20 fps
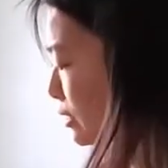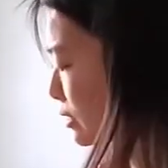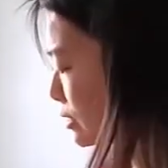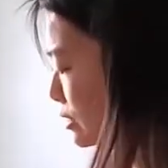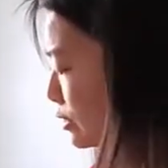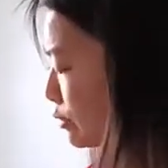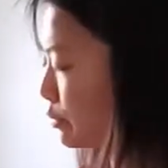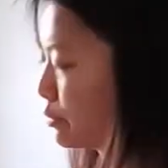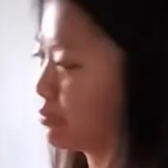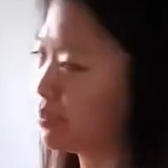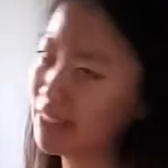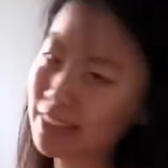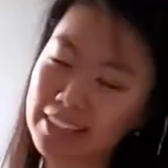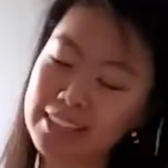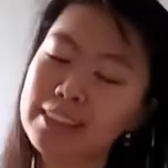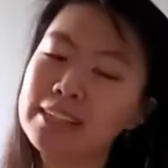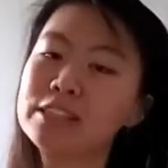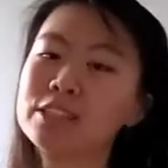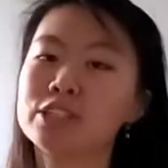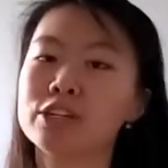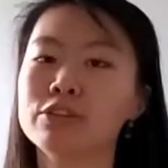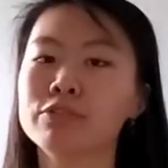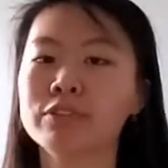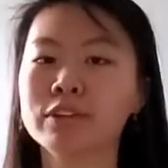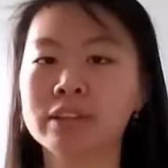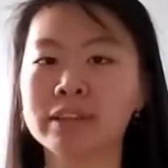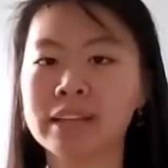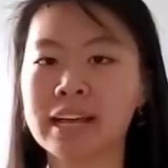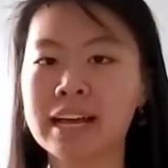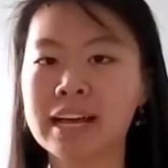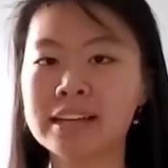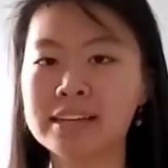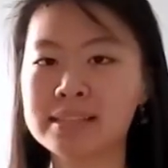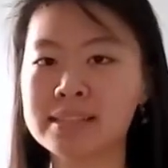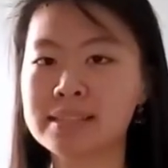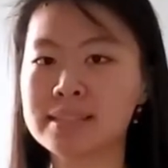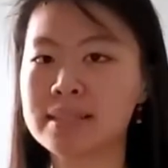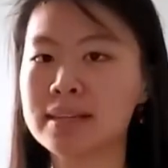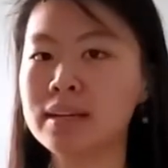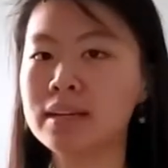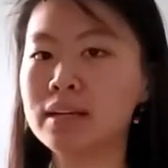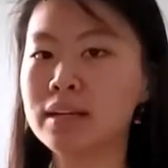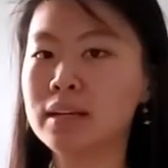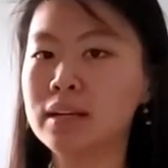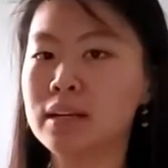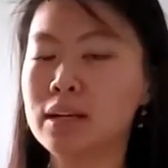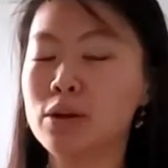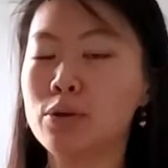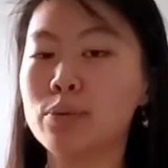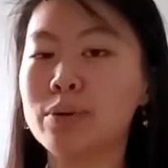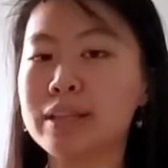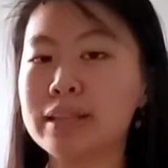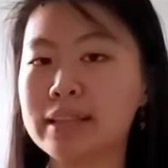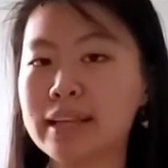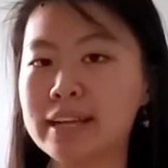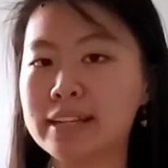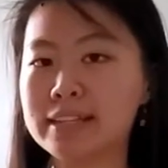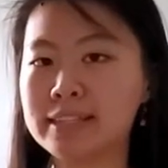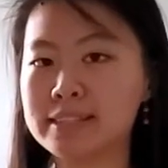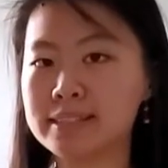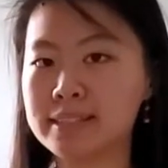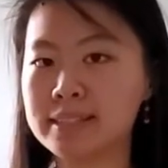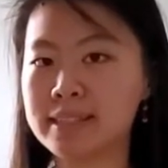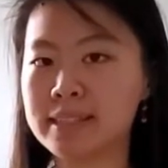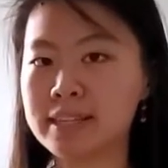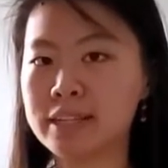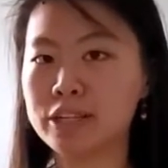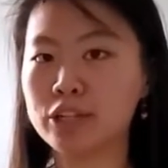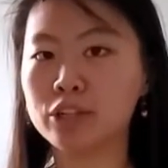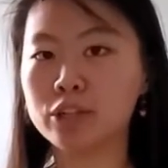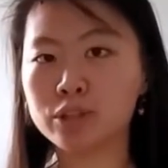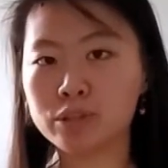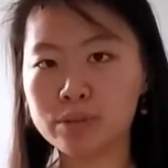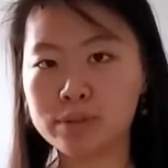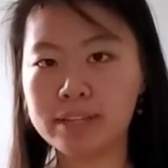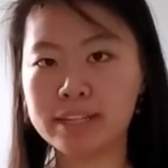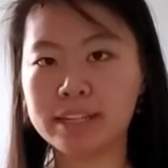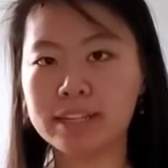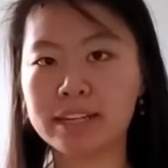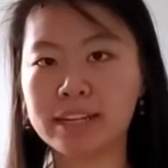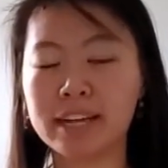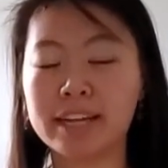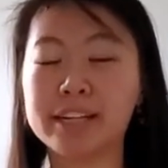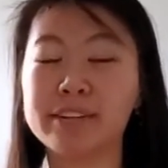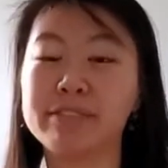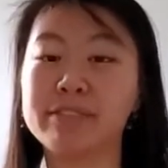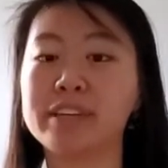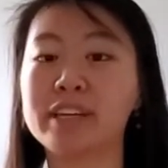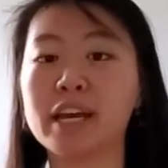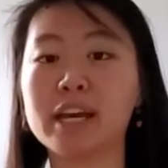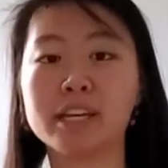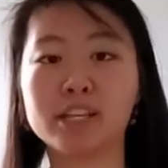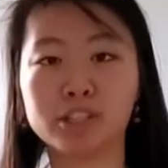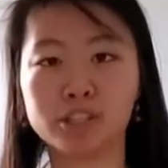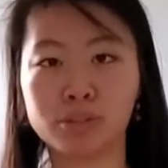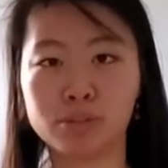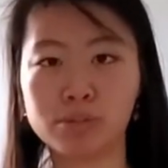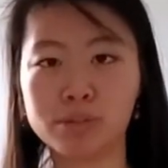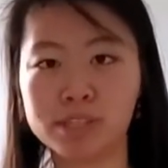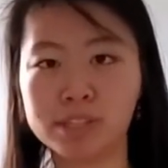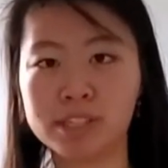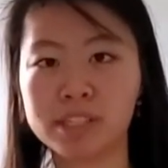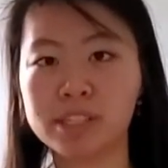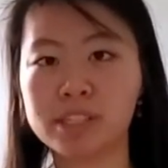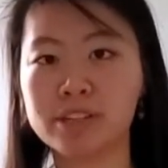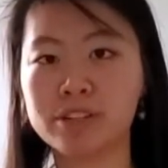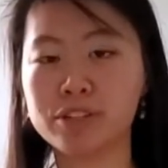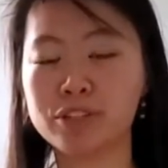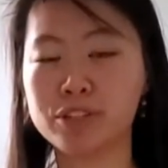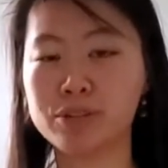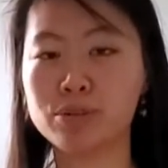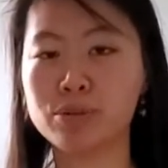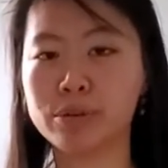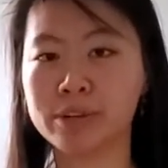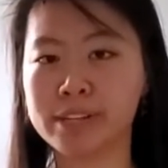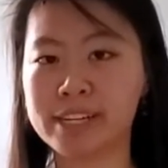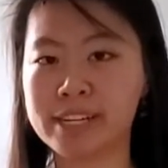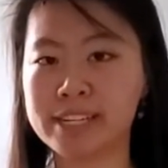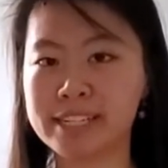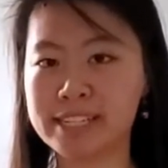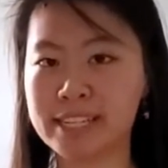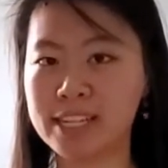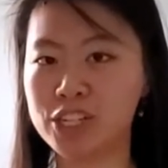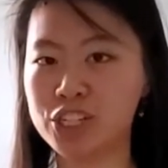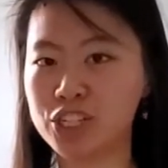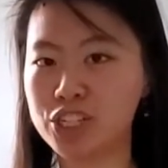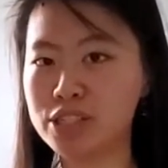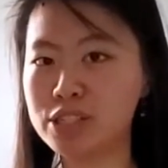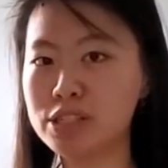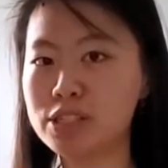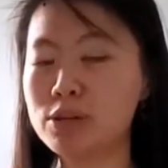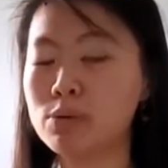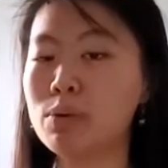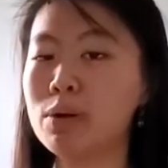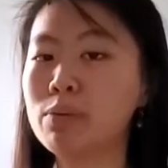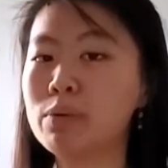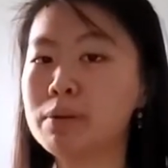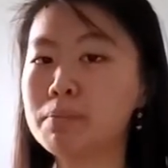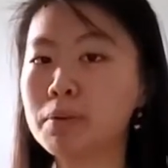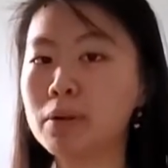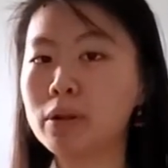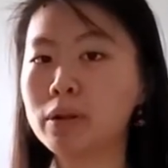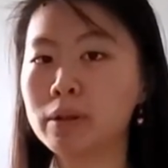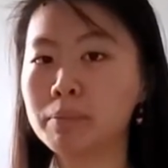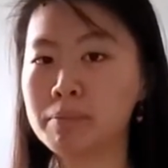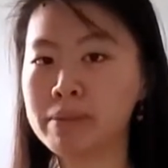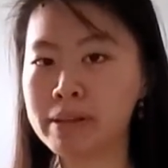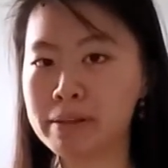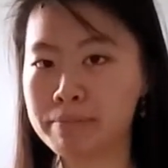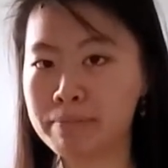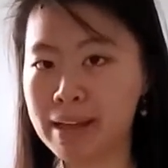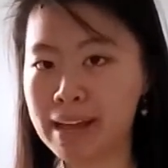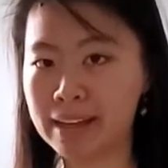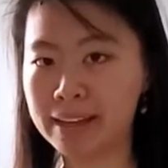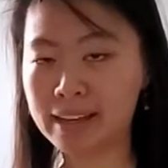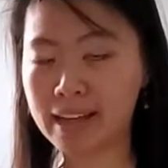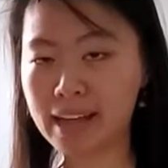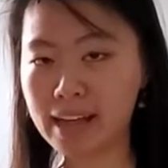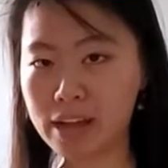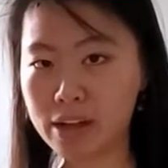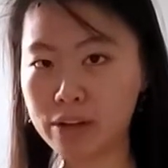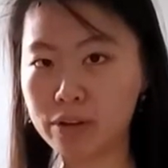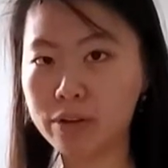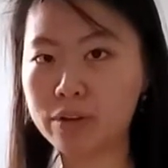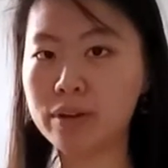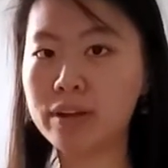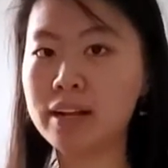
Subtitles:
So when we let the dough relax, we let the gluten kind of get used to their new orientation. So when we pull it back out,